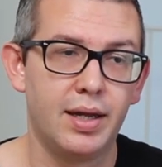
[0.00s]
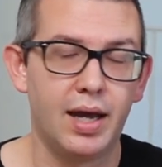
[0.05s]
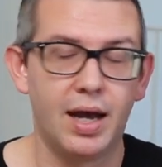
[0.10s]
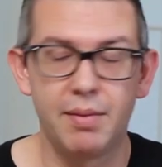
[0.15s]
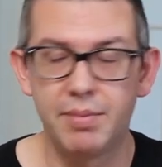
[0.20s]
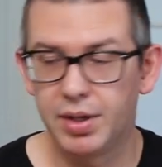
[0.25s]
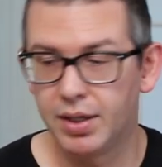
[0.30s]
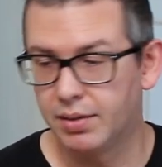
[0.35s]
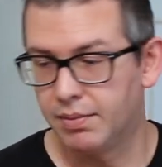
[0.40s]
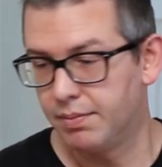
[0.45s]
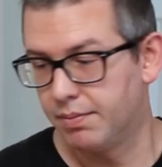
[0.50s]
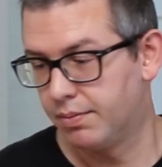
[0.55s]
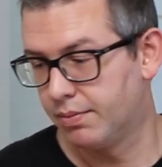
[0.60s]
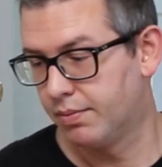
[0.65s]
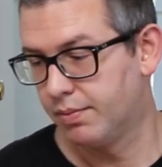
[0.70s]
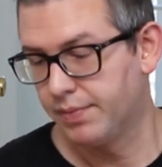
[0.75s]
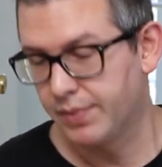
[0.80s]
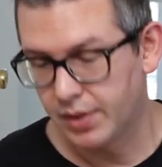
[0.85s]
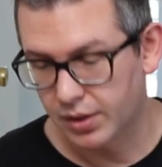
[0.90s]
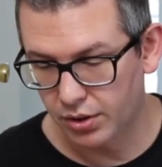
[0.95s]
I mean,
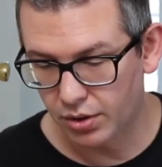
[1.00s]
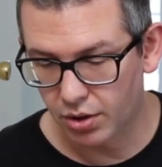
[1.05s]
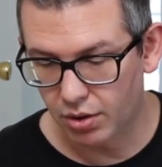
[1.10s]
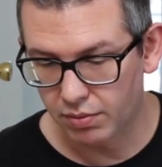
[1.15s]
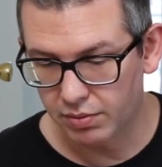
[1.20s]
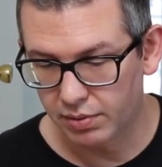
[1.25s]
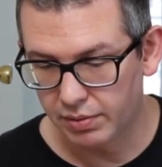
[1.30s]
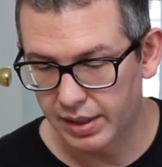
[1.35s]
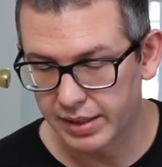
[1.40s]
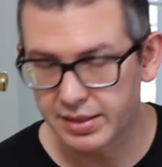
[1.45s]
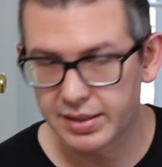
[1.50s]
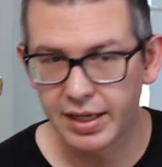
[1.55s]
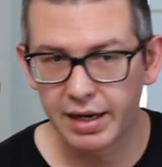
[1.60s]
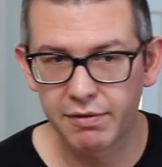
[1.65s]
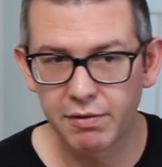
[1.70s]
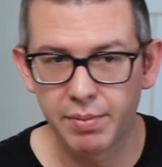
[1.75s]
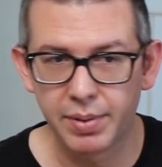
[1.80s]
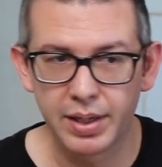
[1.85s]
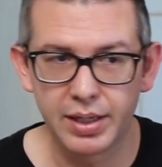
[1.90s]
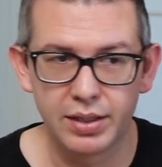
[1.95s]
let's say
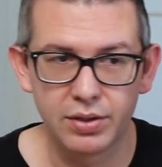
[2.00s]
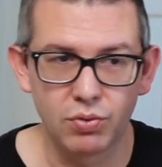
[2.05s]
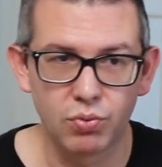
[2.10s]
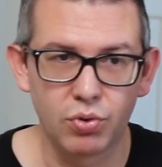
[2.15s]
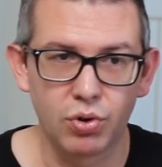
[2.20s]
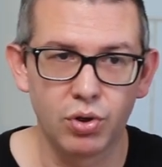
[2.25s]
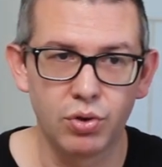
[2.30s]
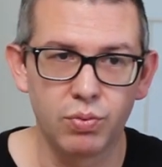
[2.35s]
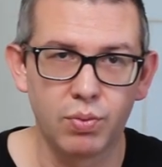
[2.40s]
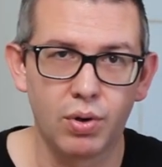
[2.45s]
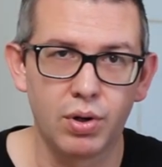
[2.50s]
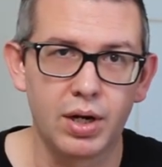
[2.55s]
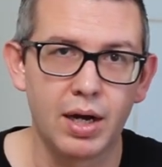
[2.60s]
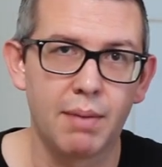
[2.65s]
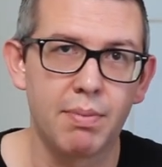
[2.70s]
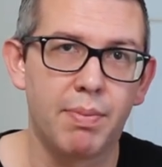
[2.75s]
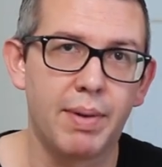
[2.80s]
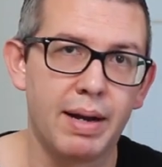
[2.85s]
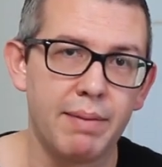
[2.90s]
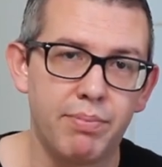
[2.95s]
everybody in the world woke
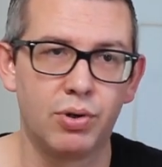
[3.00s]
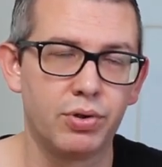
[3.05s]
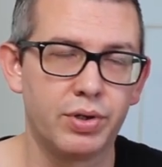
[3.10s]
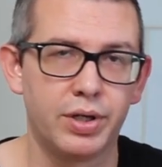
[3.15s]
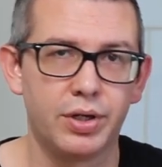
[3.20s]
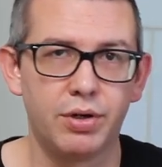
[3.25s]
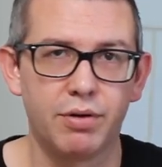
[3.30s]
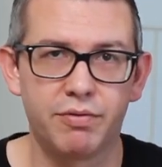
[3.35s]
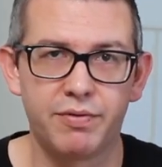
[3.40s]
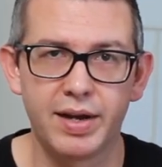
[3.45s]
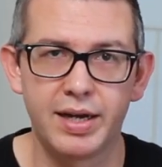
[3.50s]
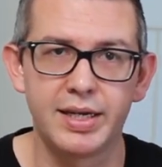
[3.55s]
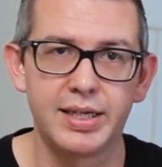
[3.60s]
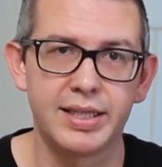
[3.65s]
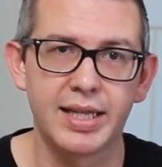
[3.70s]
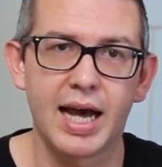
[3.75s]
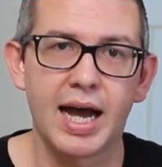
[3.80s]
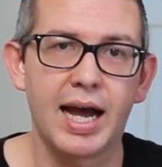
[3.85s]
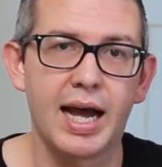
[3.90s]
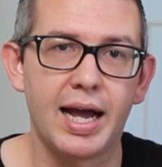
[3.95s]
up by poking your friend
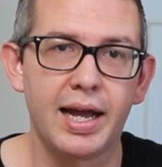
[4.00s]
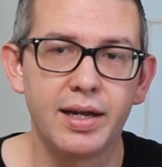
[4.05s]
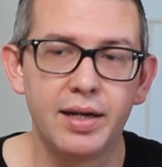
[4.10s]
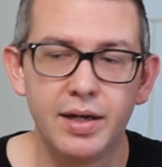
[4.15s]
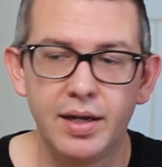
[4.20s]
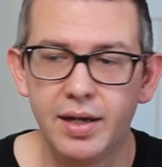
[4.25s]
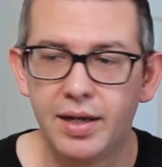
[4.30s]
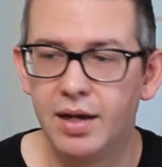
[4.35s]
in the eye.